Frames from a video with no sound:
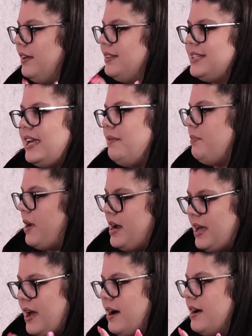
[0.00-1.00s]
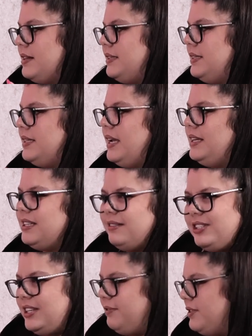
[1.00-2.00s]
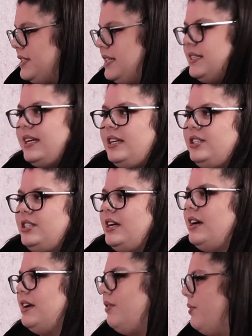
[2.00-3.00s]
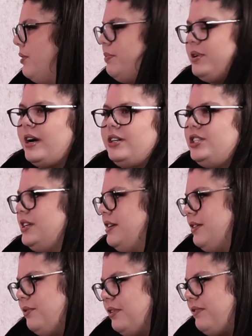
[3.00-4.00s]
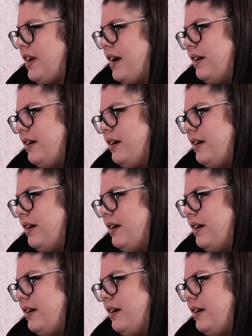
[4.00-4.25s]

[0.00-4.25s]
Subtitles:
Seeing breakouts, seeing difference in texture, oil production and all of that.